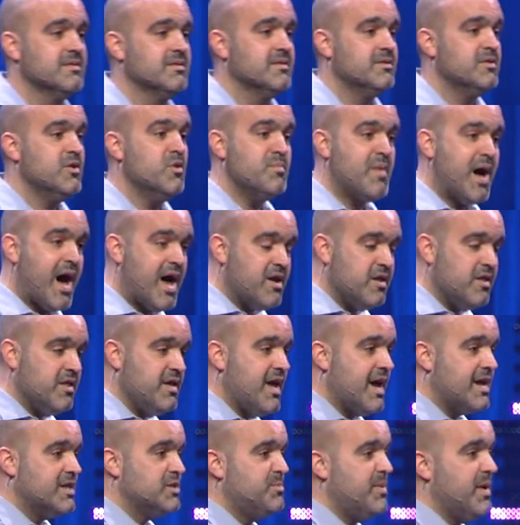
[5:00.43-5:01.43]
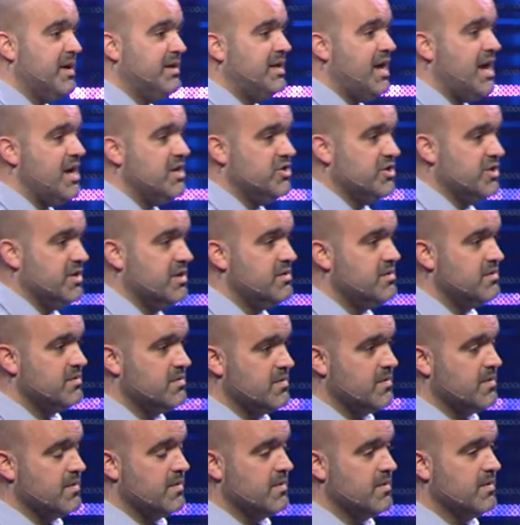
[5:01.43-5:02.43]
no matter the expectation,
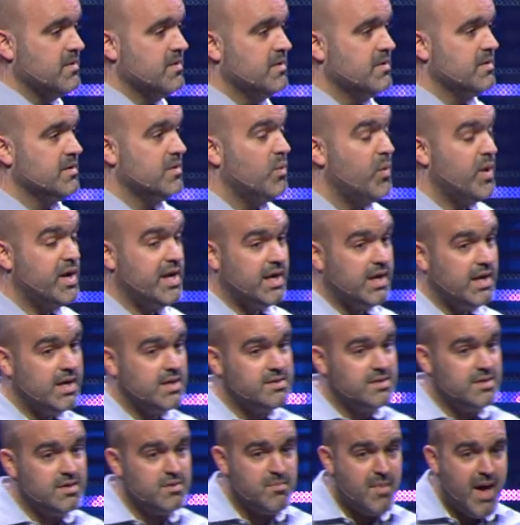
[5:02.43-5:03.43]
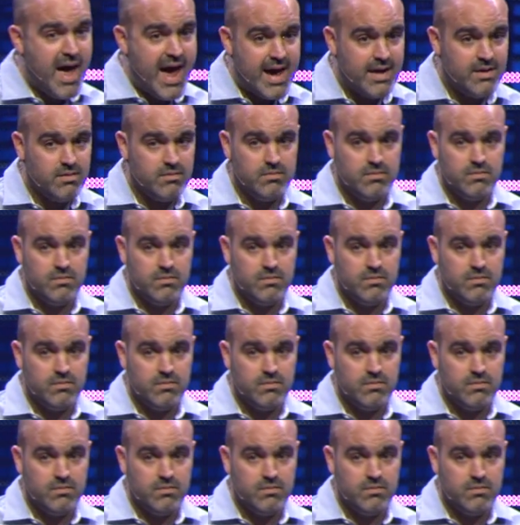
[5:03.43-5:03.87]
when it isn't met,